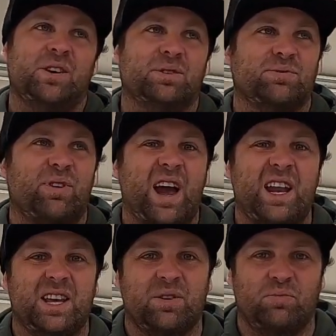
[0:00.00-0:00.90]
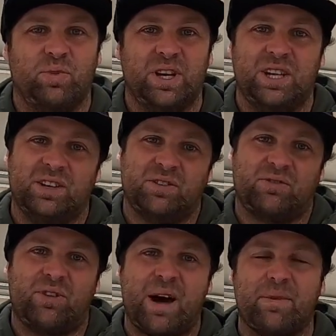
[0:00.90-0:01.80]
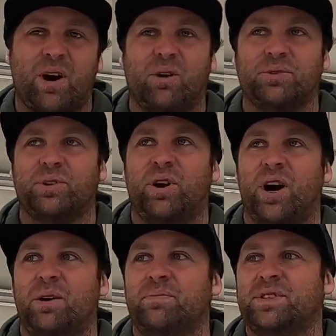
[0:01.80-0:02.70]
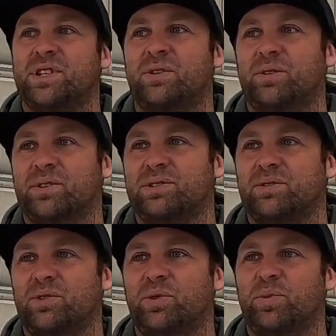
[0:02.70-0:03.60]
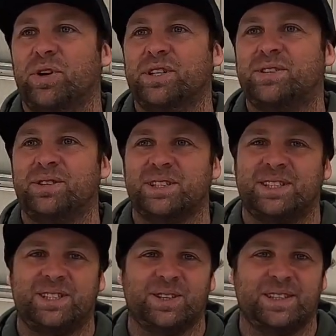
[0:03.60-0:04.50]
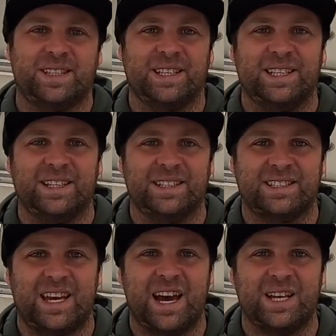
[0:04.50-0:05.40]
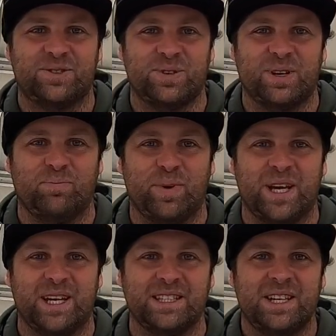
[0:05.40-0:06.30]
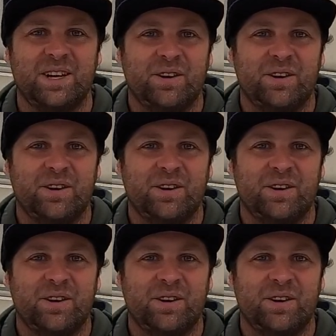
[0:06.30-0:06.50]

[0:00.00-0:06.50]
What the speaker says: It was raining and windy and crap the whole time. So the boys were just sort of sitting in this house drinking beers.